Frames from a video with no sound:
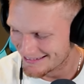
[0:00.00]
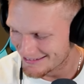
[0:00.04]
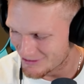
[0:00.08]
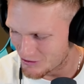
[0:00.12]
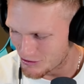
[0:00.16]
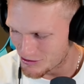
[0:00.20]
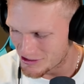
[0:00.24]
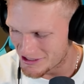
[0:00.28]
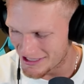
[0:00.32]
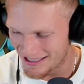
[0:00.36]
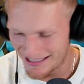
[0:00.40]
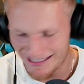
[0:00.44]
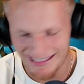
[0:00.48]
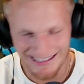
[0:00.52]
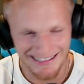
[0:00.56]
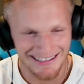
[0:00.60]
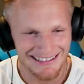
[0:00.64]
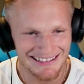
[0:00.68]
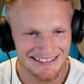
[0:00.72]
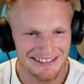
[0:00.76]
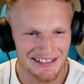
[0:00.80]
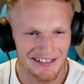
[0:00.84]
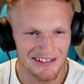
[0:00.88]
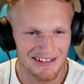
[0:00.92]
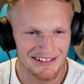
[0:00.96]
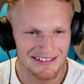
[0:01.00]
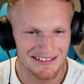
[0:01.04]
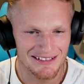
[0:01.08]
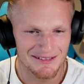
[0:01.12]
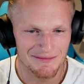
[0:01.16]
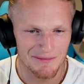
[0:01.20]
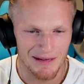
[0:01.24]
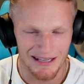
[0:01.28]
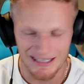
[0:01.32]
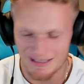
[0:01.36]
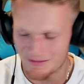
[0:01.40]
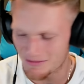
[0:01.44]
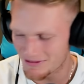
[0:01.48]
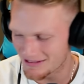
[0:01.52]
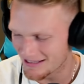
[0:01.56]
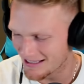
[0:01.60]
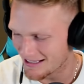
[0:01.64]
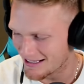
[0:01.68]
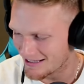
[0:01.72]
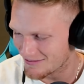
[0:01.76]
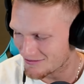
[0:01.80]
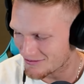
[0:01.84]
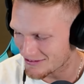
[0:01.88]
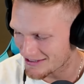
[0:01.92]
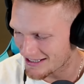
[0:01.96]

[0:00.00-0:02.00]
critiquing each other just makes me laugh.